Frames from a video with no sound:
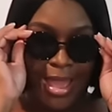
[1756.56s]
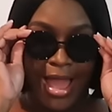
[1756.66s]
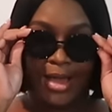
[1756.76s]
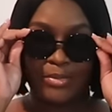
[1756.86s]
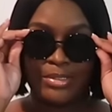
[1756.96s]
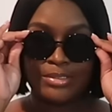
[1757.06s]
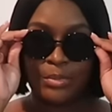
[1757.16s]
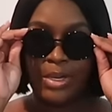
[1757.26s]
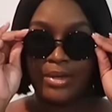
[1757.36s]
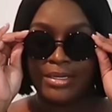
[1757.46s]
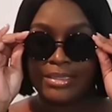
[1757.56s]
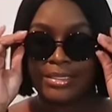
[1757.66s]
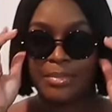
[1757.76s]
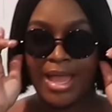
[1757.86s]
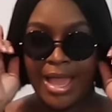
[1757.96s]
I wasn't wearing
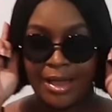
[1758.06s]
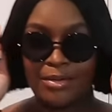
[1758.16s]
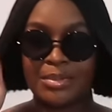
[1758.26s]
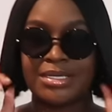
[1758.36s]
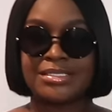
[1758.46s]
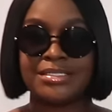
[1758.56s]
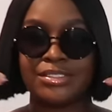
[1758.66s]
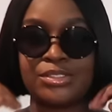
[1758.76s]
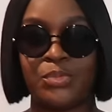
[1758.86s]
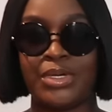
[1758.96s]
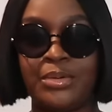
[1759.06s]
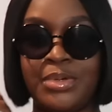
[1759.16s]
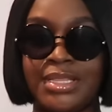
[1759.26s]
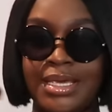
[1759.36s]
them out because it just went with